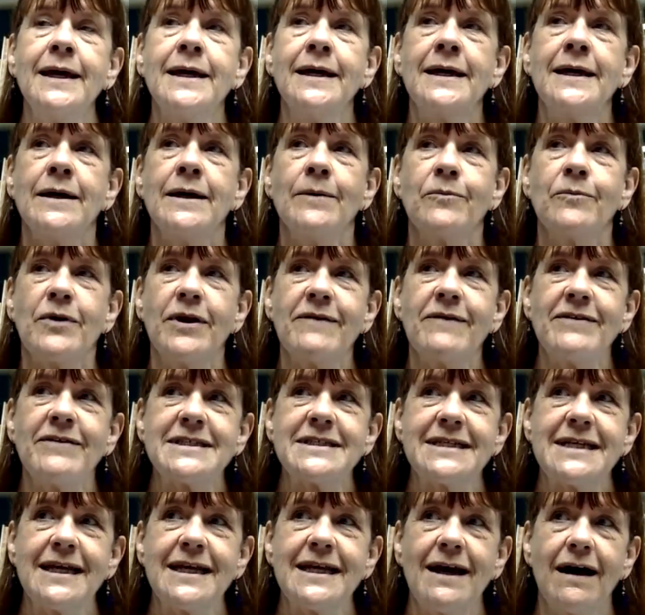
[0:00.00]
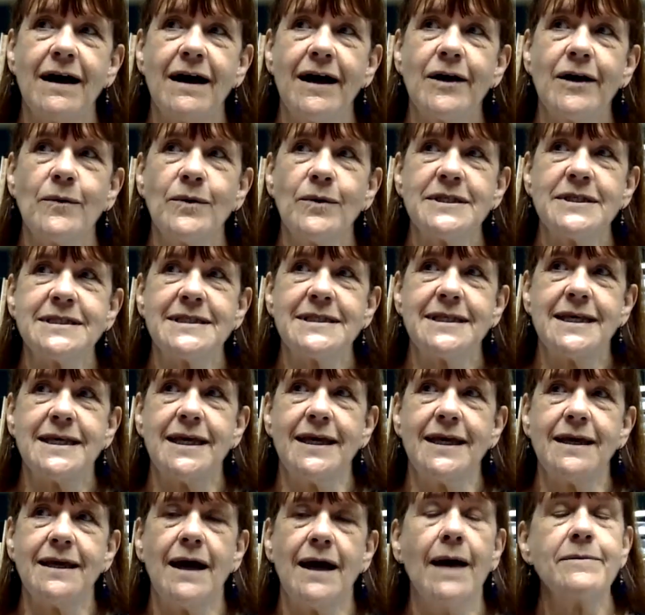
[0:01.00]
Previously, I was
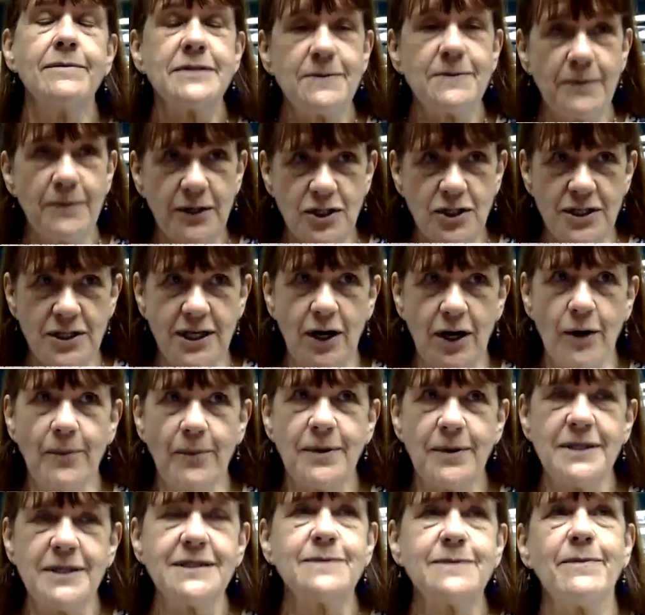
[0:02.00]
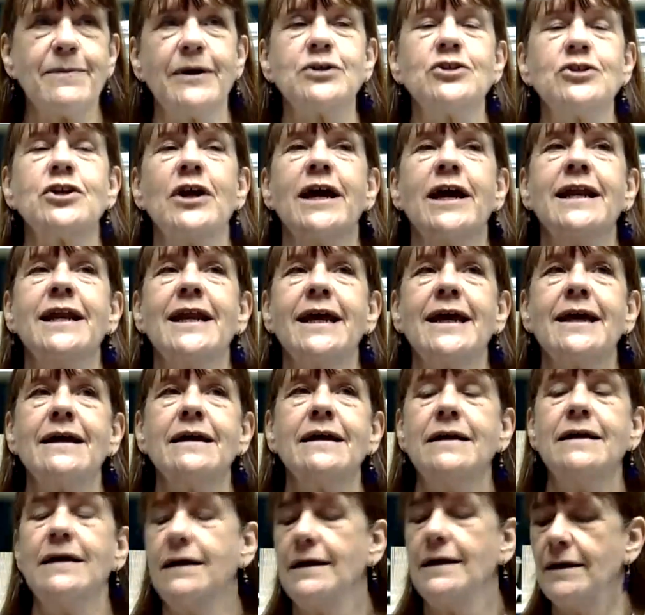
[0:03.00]
the, I'm a speech therapist by training,
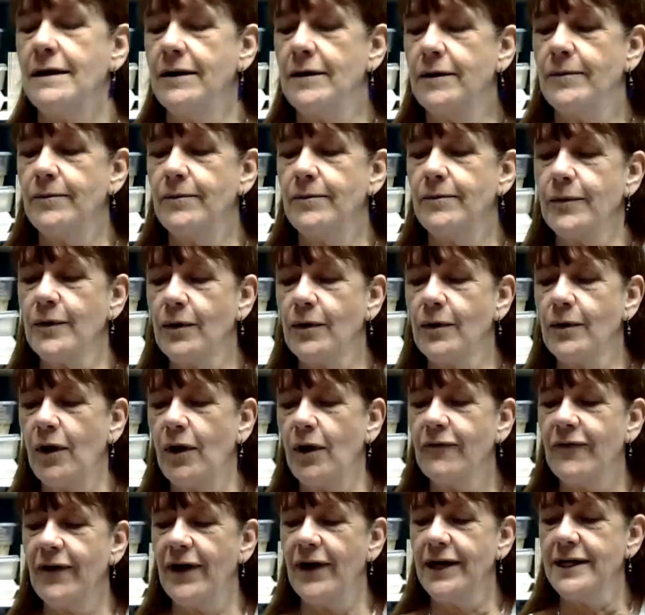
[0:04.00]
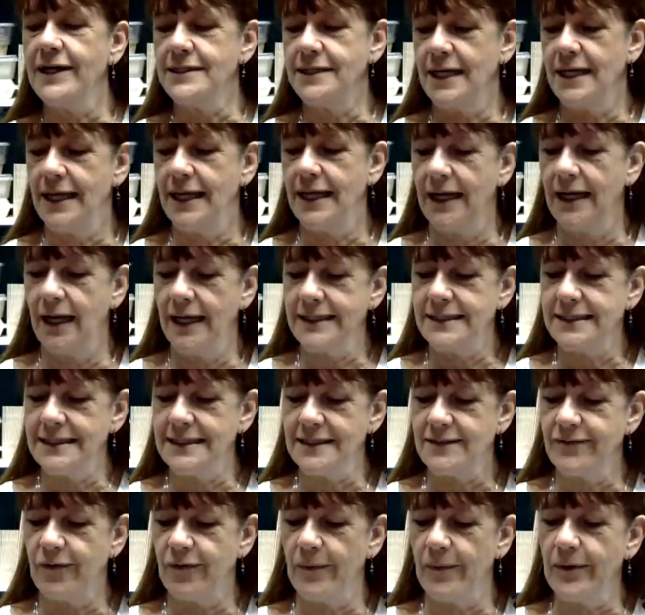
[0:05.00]
um, qualified and
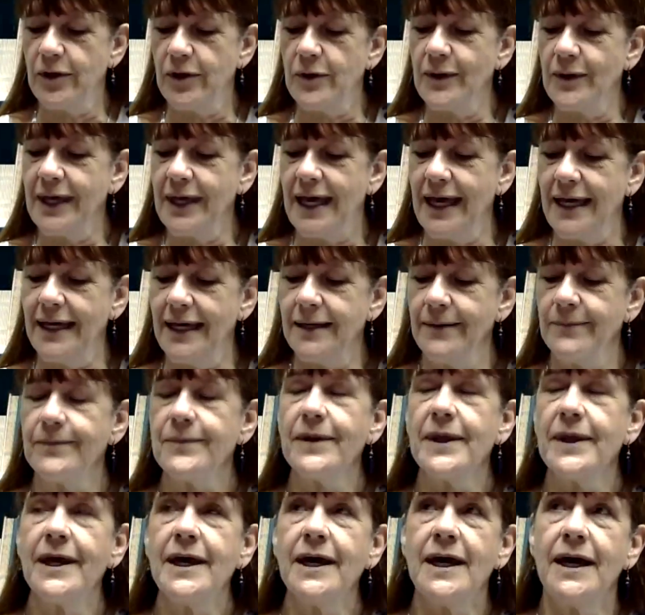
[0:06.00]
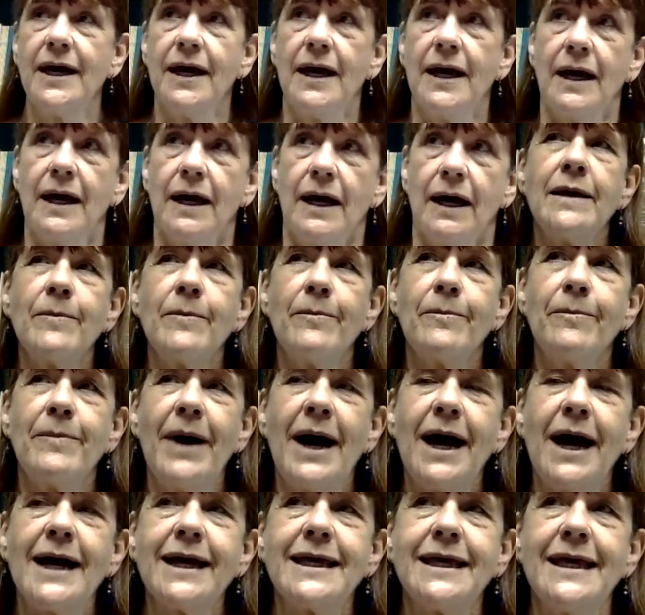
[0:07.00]
licensed from the UK.
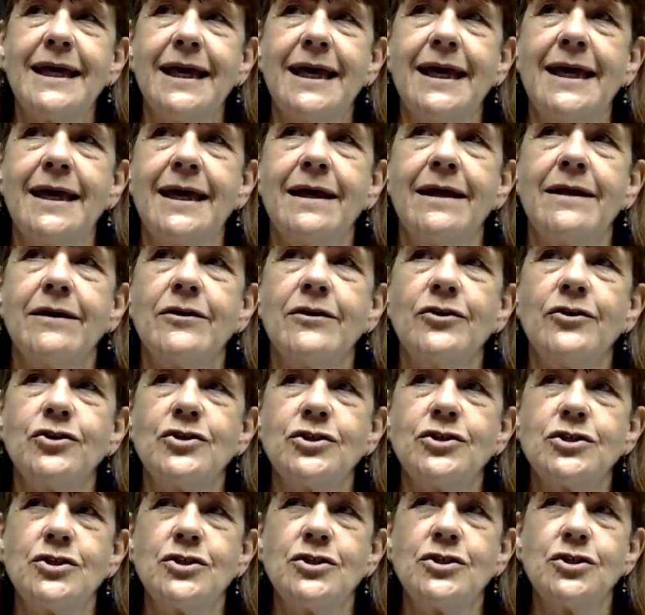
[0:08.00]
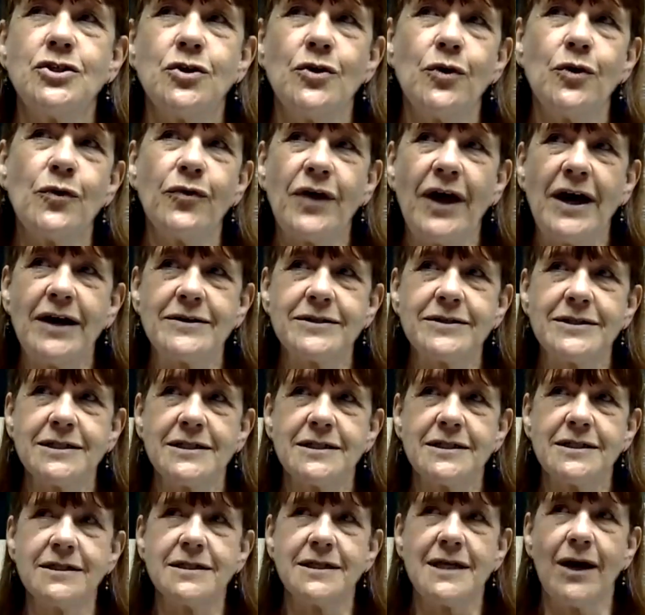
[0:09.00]
Back in
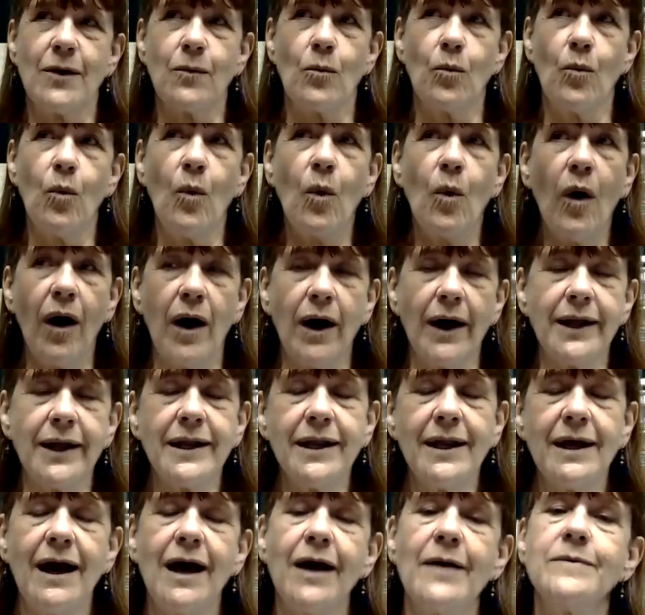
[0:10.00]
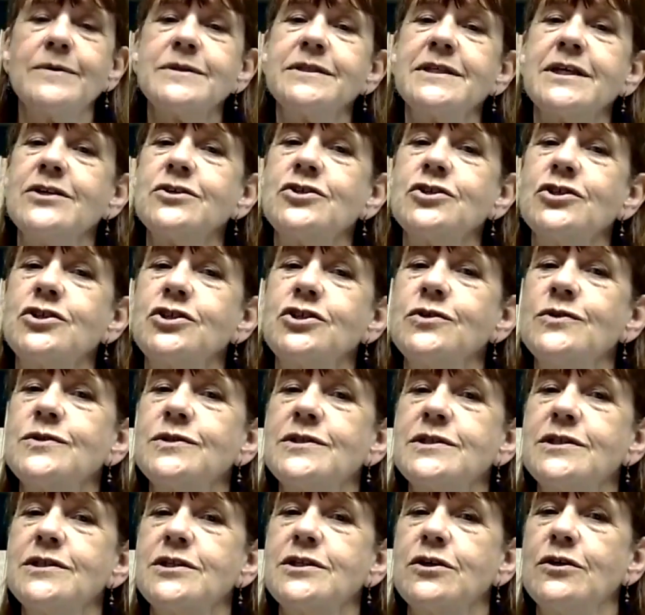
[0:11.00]
2001, I was
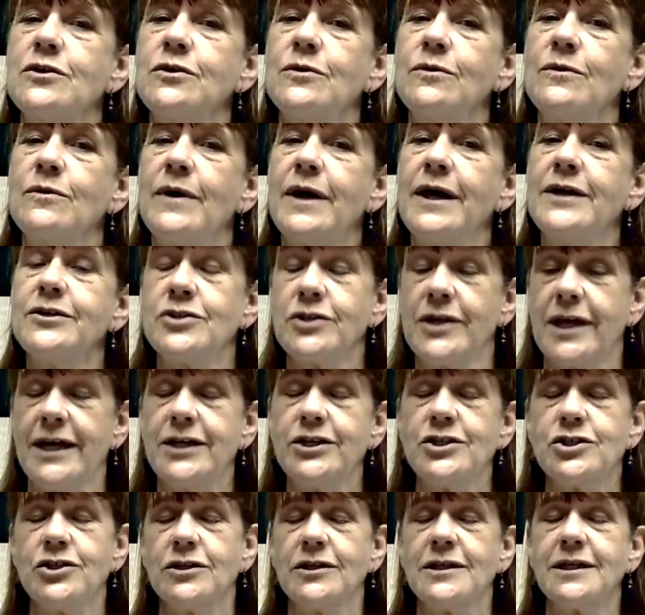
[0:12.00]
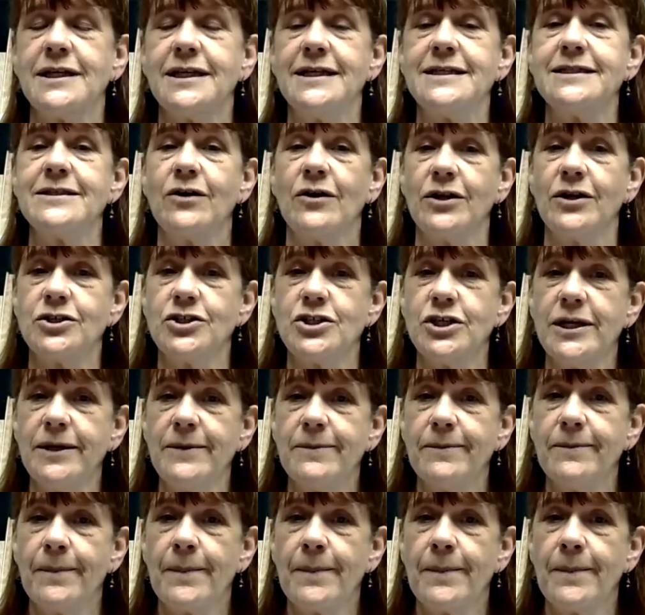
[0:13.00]
introduced to educational kinesiology